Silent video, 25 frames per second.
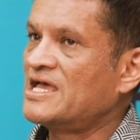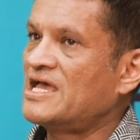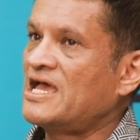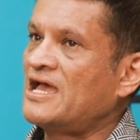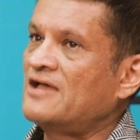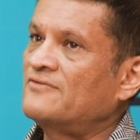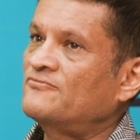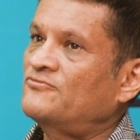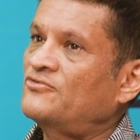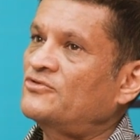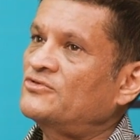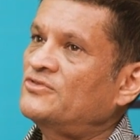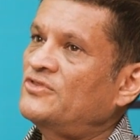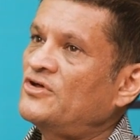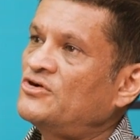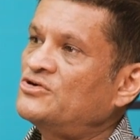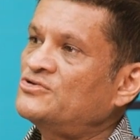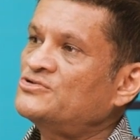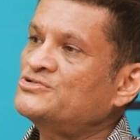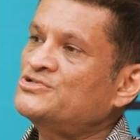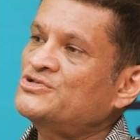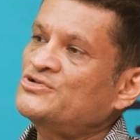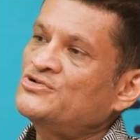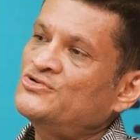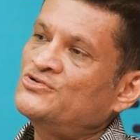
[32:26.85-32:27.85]
And for
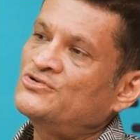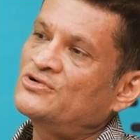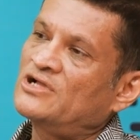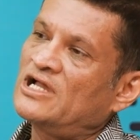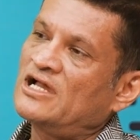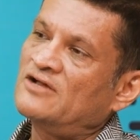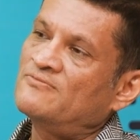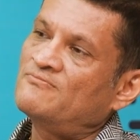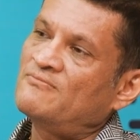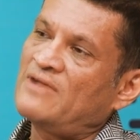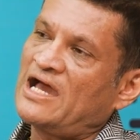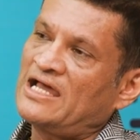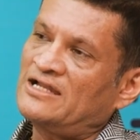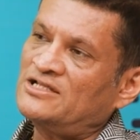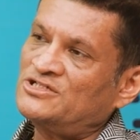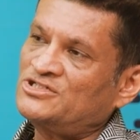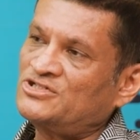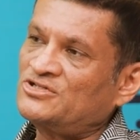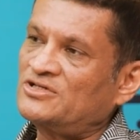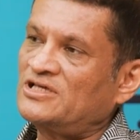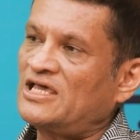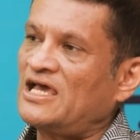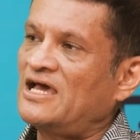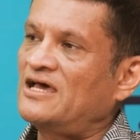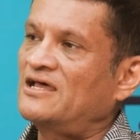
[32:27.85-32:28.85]
those who have managed
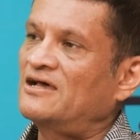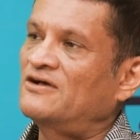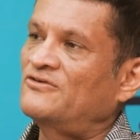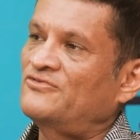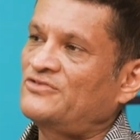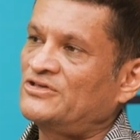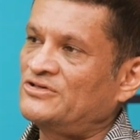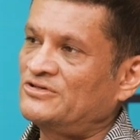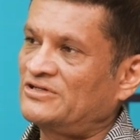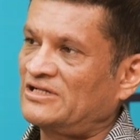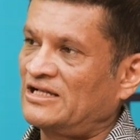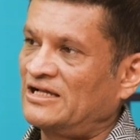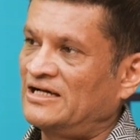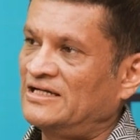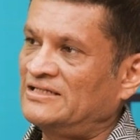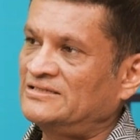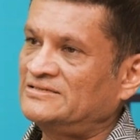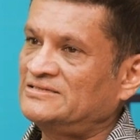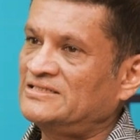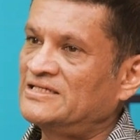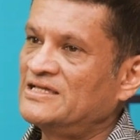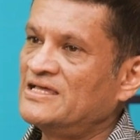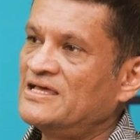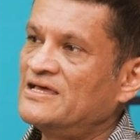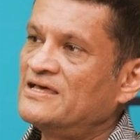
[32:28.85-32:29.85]
to get a few
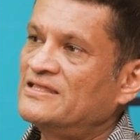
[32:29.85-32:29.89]
clients,